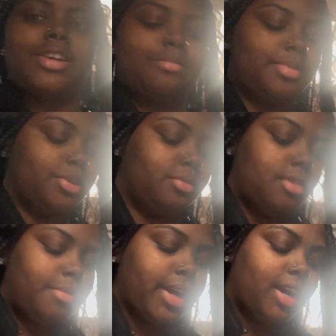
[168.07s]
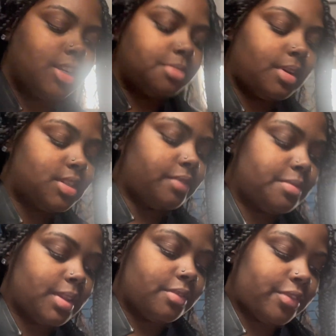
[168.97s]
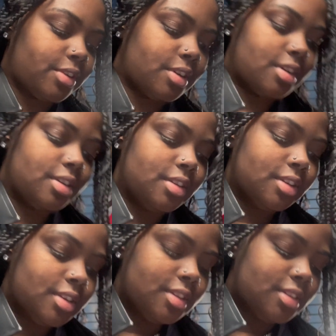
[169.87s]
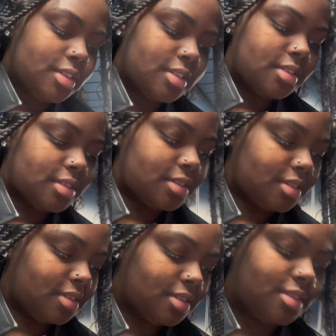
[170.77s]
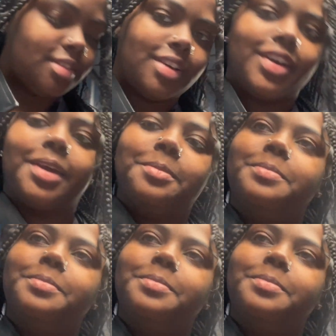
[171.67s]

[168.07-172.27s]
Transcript: I'm blue. Oh my gosh, my stuff is about to fall. Okay.